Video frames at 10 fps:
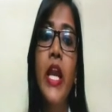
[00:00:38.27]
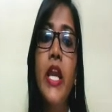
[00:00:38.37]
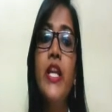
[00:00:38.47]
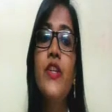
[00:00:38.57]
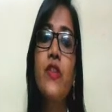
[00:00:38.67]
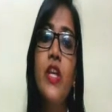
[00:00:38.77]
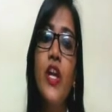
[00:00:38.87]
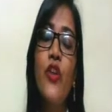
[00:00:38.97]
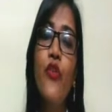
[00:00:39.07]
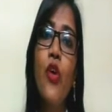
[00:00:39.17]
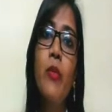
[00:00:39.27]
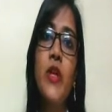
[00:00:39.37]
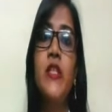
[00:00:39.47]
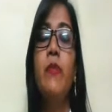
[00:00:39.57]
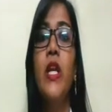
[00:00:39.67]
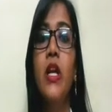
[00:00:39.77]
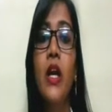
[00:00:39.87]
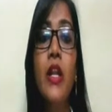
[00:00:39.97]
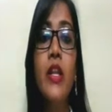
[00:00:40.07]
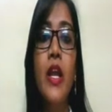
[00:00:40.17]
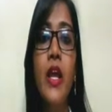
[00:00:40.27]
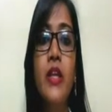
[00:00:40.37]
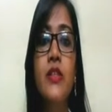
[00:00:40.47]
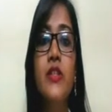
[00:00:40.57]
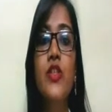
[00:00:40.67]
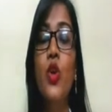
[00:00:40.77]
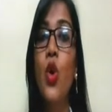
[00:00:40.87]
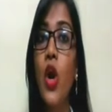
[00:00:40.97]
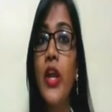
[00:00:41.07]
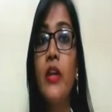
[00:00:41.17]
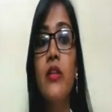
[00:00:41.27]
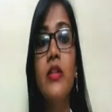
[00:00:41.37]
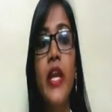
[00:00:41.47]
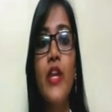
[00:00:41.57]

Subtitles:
It therefore must be condensed, coiled,